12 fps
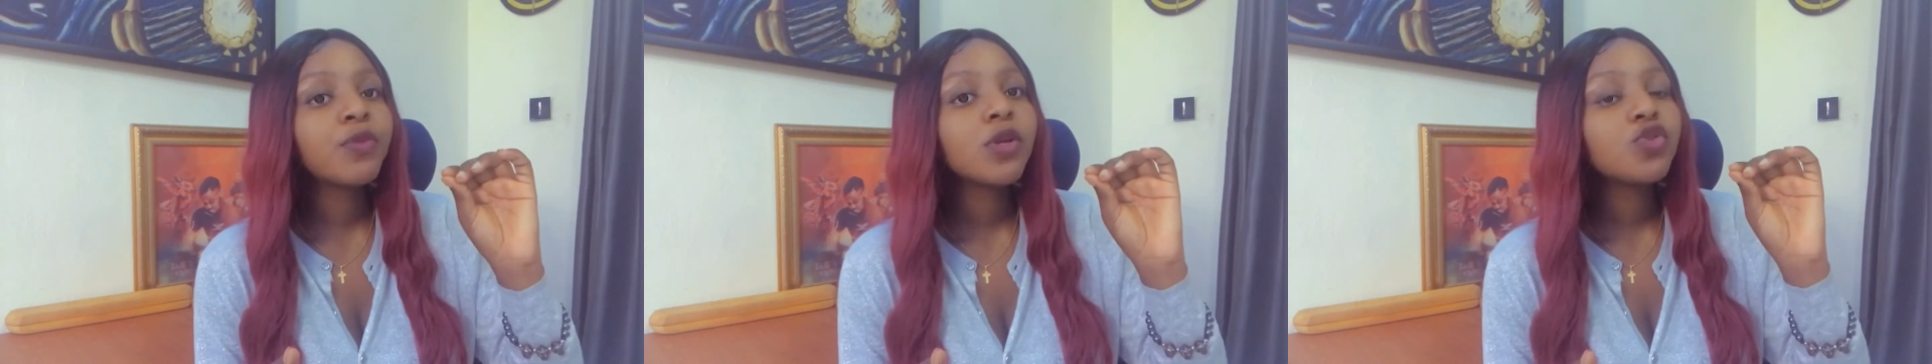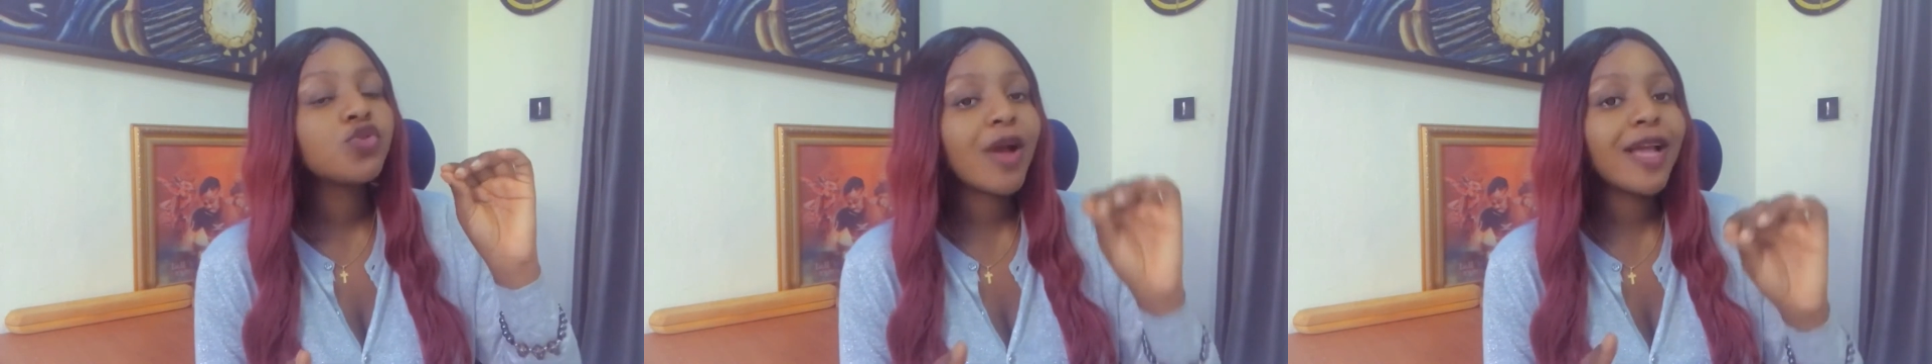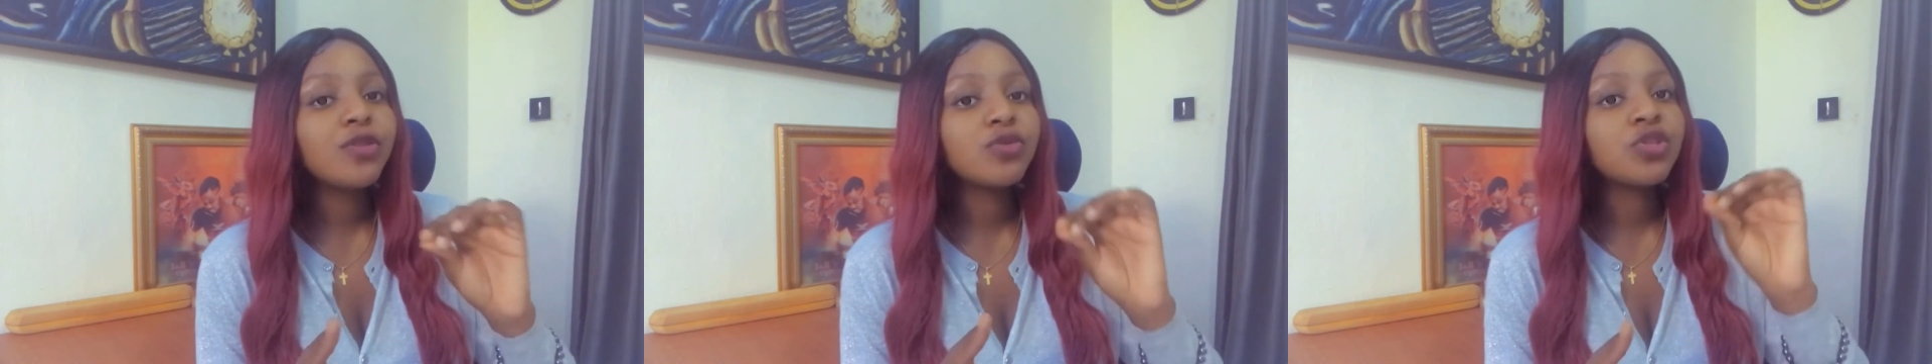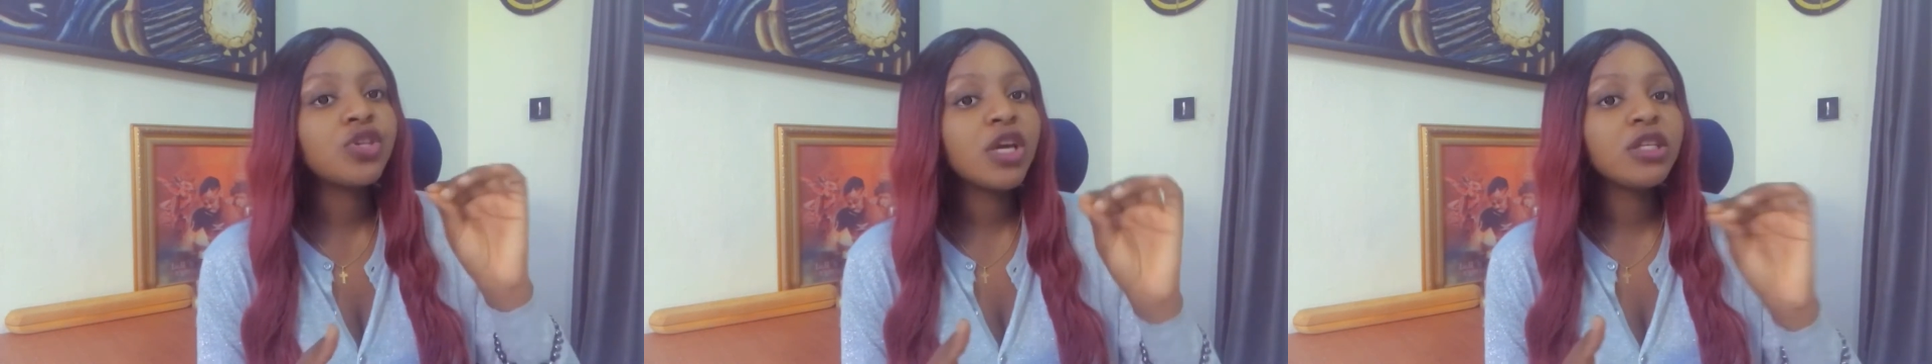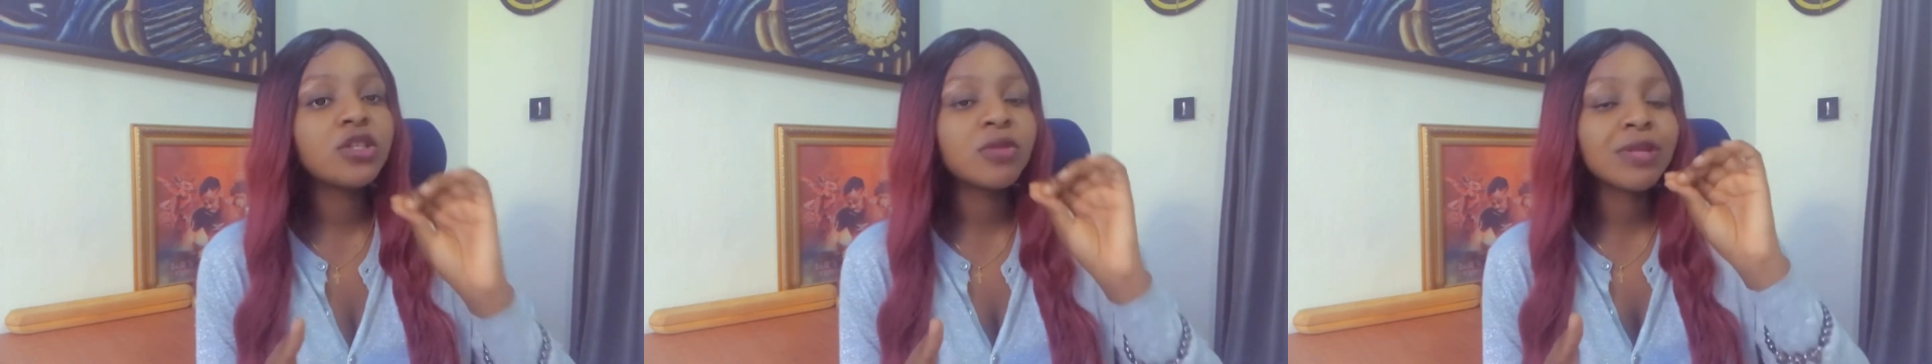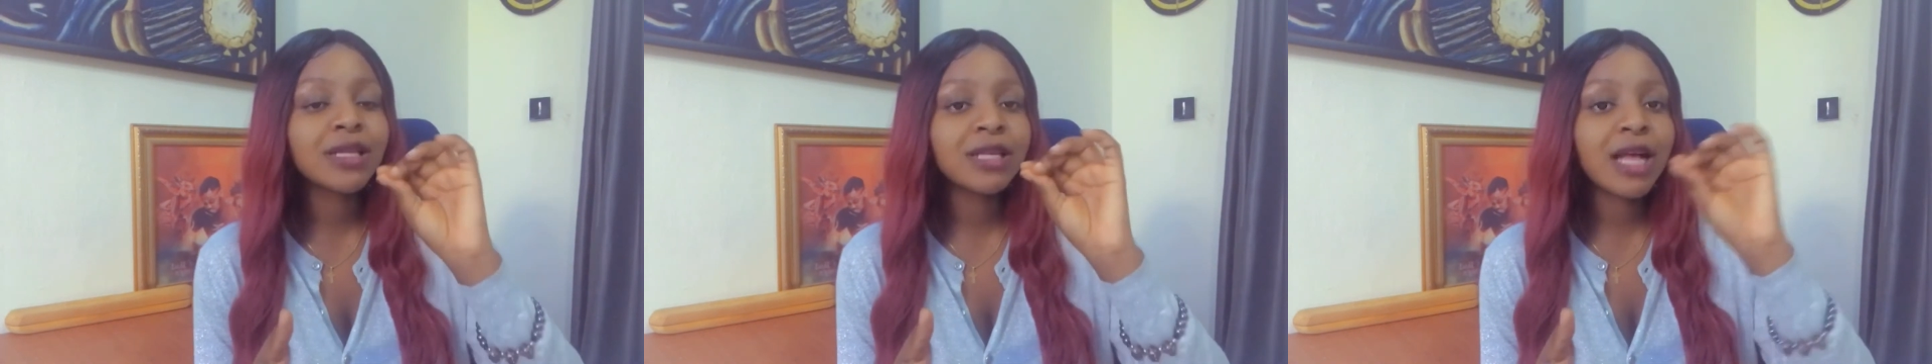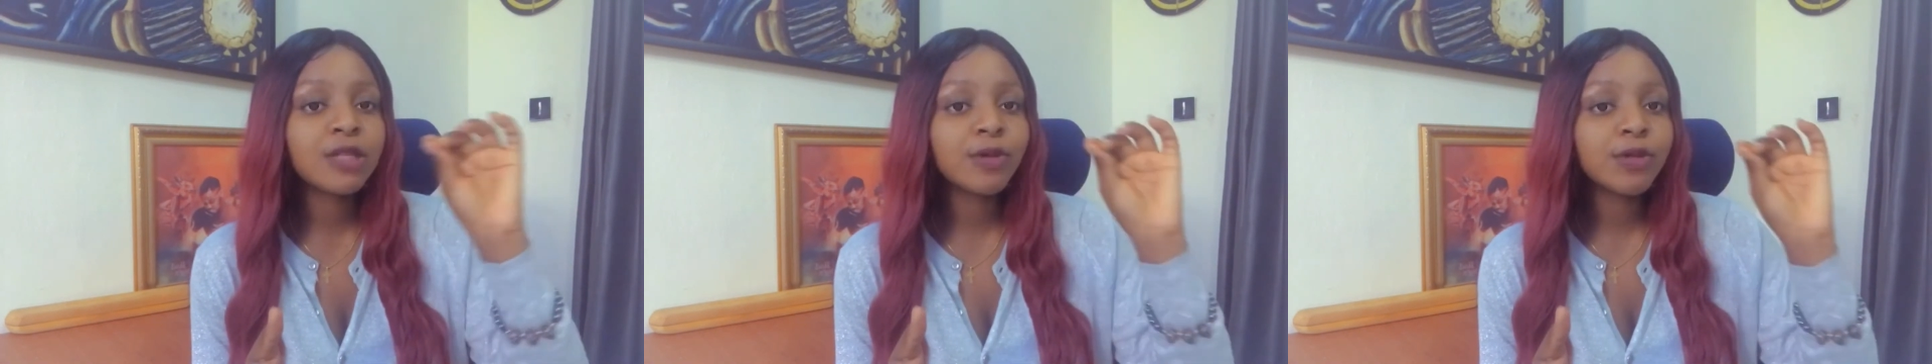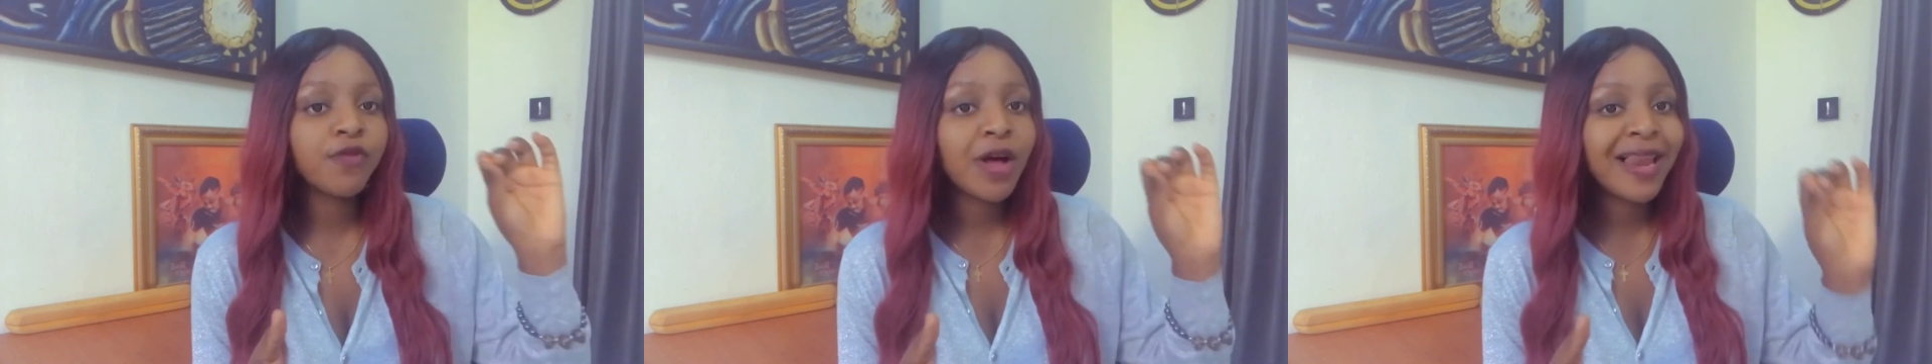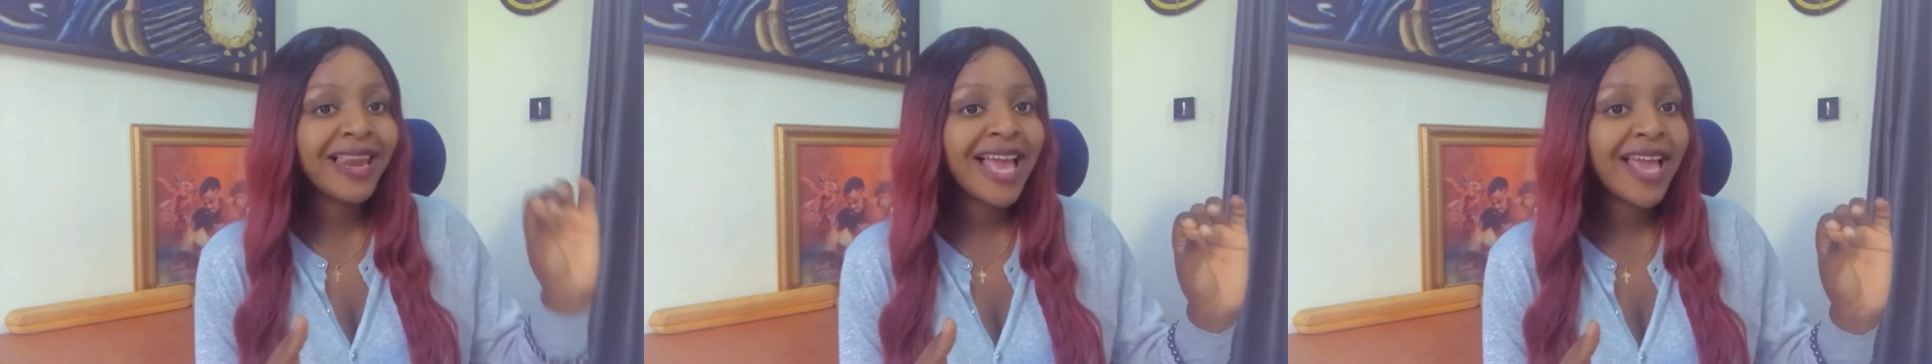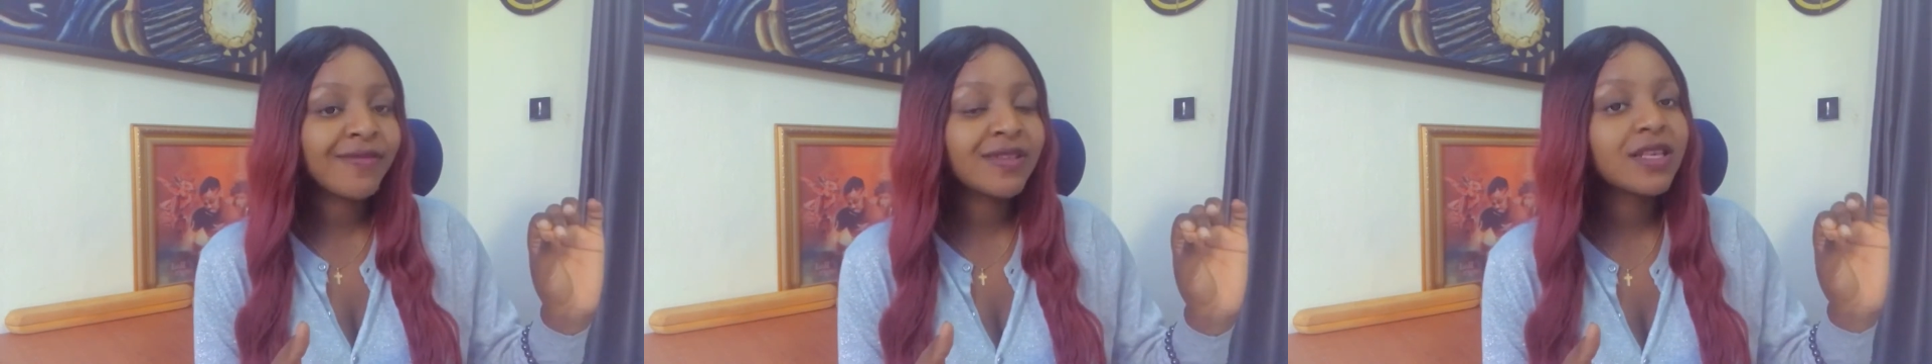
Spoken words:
trying to change some certain aspect of our lives.